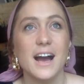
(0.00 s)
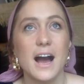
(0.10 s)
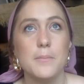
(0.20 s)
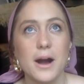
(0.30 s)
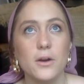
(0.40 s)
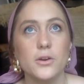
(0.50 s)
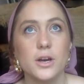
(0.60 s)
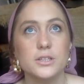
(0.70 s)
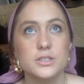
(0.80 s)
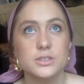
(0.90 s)
about
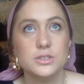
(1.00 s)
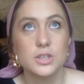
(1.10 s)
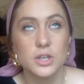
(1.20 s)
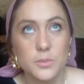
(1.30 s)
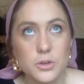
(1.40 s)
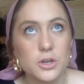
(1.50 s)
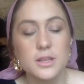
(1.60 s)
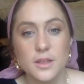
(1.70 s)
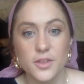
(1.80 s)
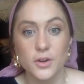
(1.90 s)
a community
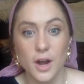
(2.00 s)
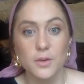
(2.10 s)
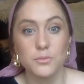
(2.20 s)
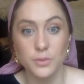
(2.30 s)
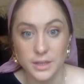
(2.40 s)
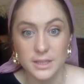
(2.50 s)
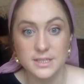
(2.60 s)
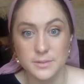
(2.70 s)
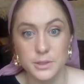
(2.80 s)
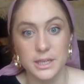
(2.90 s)
that they're not really
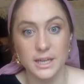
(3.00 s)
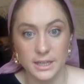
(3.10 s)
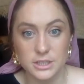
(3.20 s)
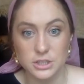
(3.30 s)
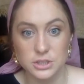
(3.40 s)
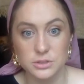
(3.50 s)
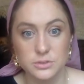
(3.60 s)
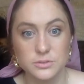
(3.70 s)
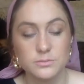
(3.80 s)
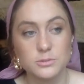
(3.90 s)
deeply connected to
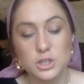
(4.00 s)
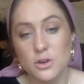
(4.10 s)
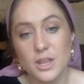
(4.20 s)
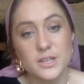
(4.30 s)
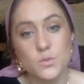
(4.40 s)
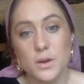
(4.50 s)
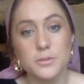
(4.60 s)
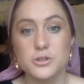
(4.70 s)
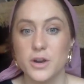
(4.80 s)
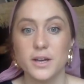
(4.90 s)
know that it's one
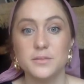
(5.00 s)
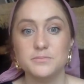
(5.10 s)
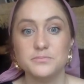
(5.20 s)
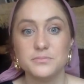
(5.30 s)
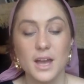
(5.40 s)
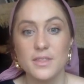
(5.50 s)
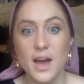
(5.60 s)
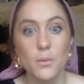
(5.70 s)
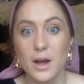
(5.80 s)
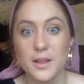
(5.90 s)
portrayal. And
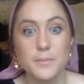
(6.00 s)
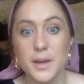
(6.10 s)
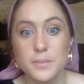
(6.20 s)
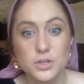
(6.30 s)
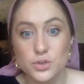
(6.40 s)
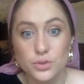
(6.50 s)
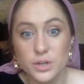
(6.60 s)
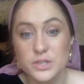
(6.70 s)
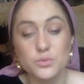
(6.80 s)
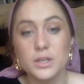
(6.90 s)
that while it might be true,
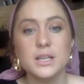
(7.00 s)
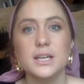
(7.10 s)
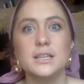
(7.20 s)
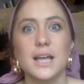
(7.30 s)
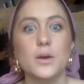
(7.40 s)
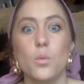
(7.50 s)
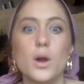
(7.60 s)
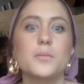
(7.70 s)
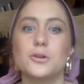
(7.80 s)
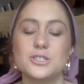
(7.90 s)
it's really like
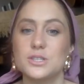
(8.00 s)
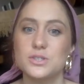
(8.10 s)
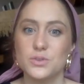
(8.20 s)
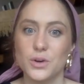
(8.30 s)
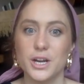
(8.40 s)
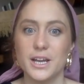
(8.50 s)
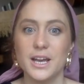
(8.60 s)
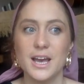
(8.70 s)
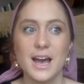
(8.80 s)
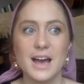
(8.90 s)
one person's story.
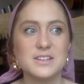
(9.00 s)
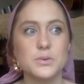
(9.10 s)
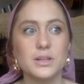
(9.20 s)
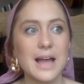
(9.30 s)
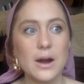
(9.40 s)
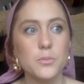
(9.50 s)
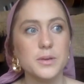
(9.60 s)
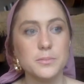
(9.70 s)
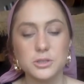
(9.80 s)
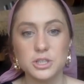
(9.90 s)
And to allow
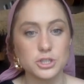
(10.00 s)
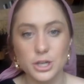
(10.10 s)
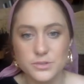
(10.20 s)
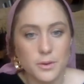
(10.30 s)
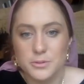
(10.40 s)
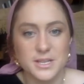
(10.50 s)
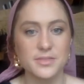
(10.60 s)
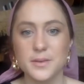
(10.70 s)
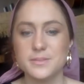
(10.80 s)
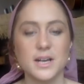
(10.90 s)
people to just represent
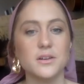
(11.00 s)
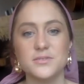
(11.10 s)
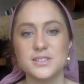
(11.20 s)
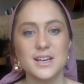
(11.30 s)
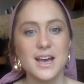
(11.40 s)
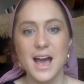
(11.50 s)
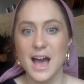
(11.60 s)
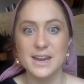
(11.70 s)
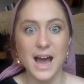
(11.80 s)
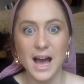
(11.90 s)
themselves
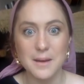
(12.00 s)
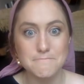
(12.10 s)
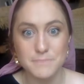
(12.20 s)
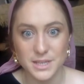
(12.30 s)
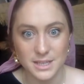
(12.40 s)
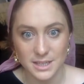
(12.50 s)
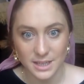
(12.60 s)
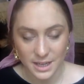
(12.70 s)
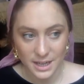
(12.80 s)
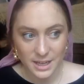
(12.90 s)
and not be